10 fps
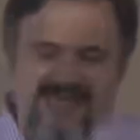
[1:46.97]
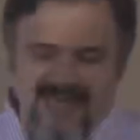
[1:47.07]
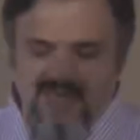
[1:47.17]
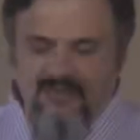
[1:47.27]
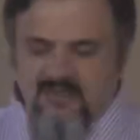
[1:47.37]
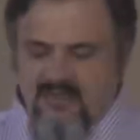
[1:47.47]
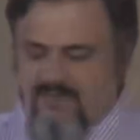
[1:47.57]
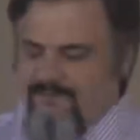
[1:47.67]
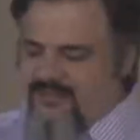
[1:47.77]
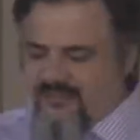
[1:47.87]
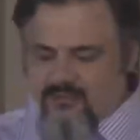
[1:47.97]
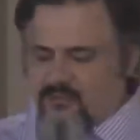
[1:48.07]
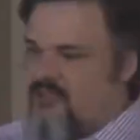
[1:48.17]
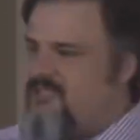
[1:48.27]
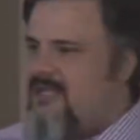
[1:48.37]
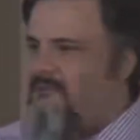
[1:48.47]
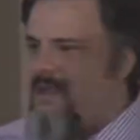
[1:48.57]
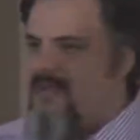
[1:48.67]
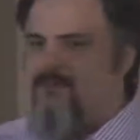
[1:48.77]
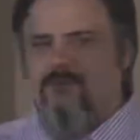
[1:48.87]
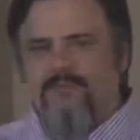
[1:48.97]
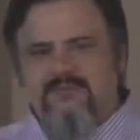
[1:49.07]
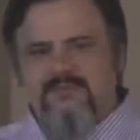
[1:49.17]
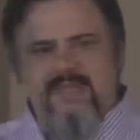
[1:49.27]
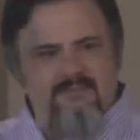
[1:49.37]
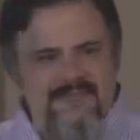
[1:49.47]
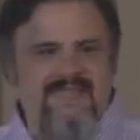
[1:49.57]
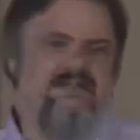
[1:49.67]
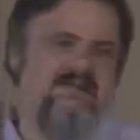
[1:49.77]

Again, these are words on paper, but they mean